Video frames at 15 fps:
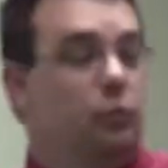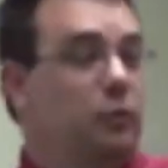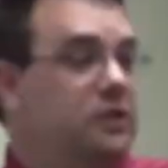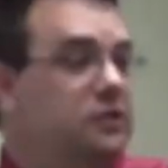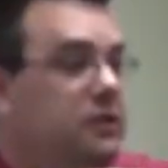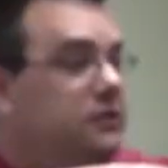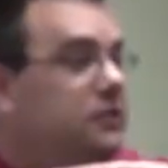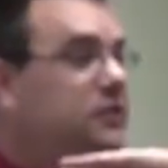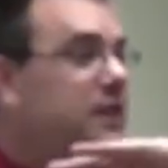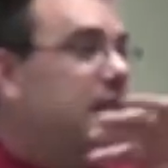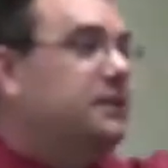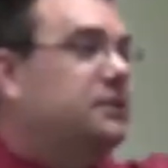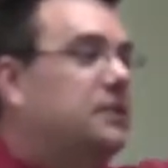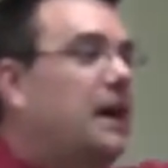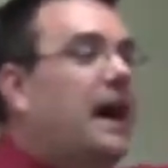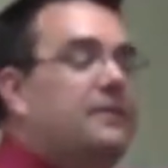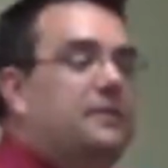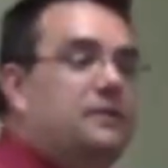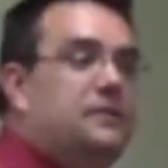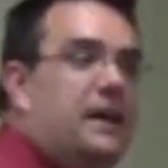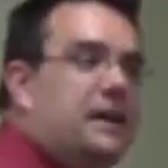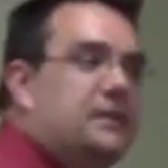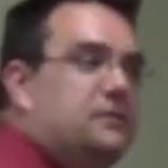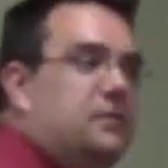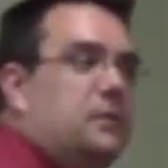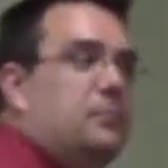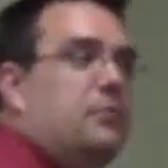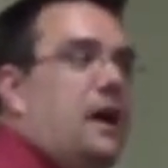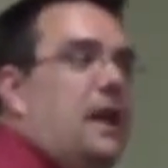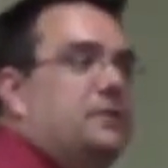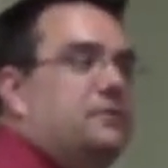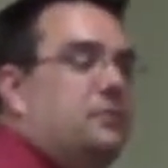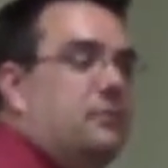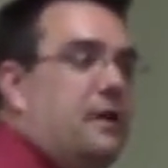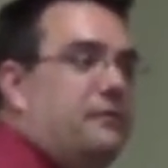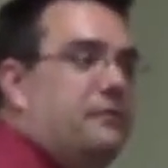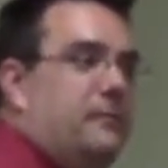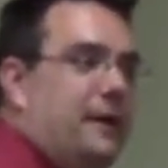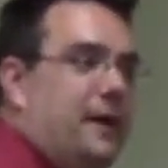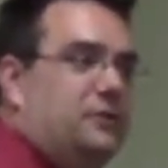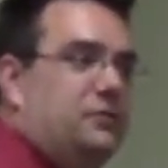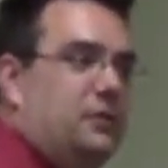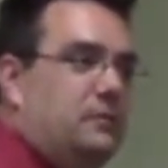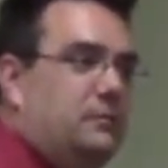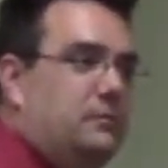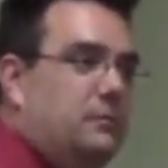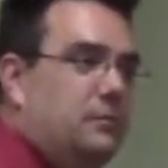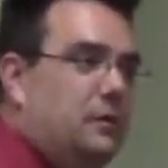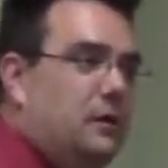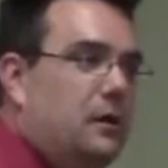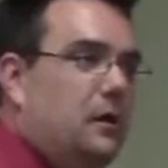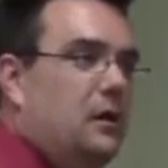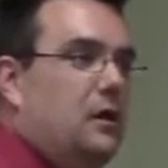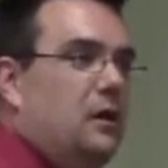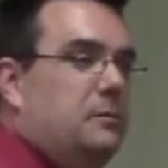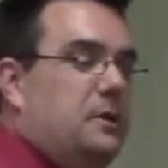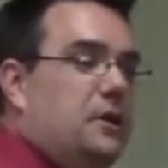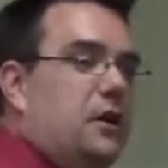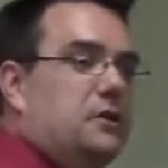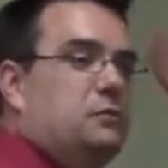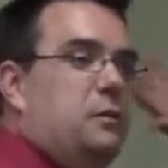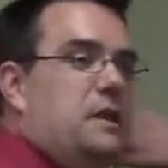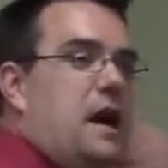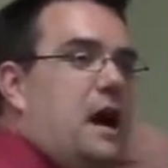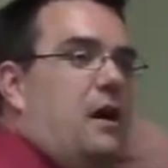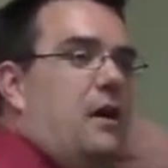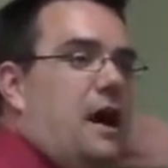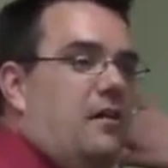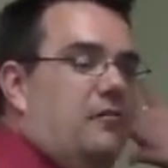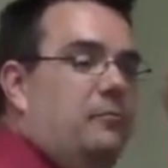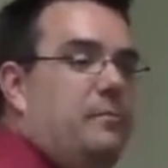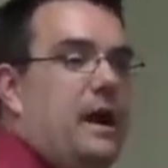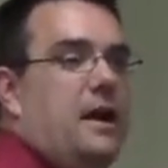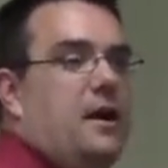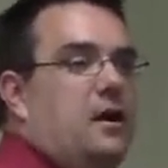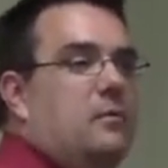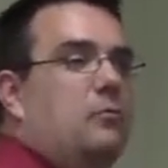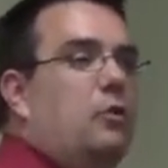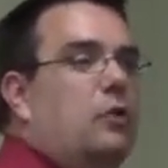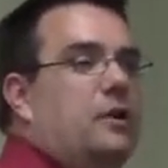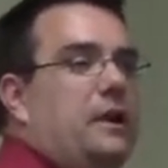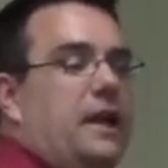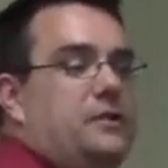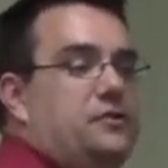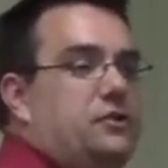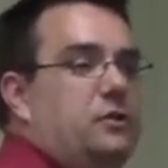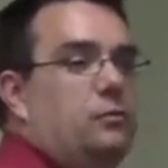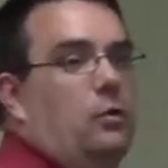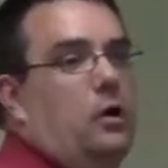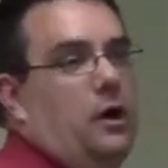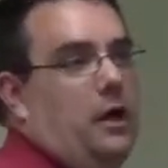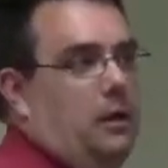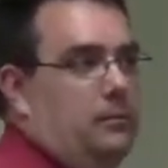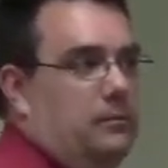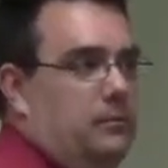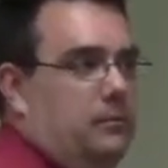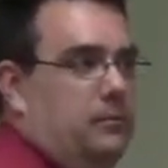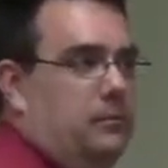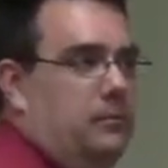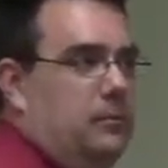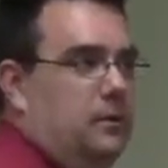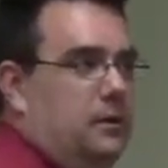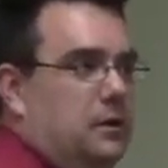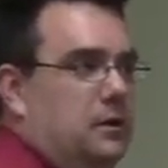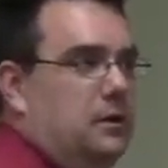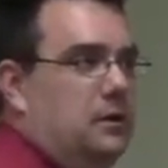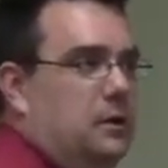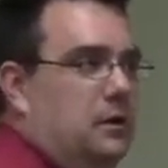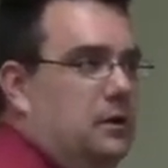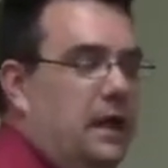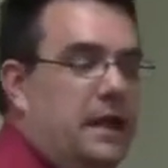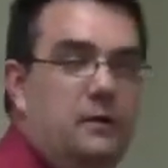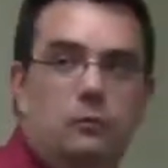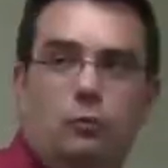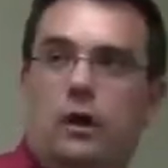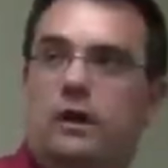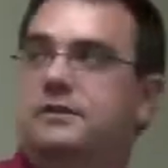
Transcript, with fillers: we should set aside the text of the Protestant Reformation because we now have better, more ancient what? And what